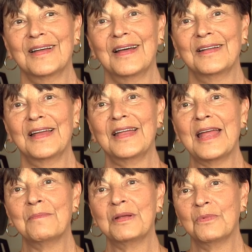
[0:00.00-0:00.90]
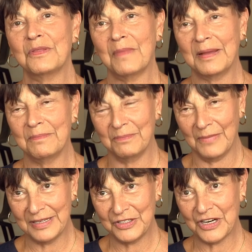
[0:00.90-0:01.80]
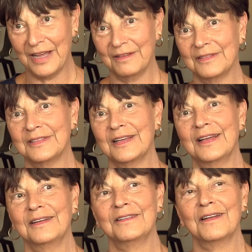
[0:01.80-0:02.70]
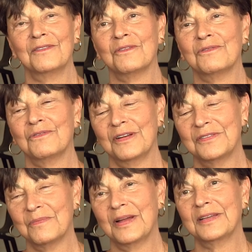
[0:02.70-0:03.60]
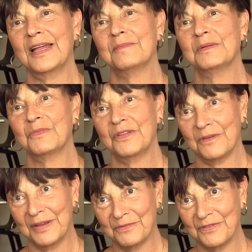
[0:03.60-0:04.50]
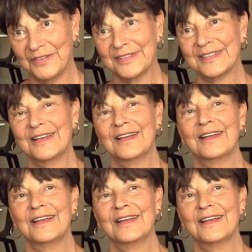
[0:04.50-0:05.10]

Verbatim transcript: I, and I came in with my, my child, and another friend of mine came in with her infant.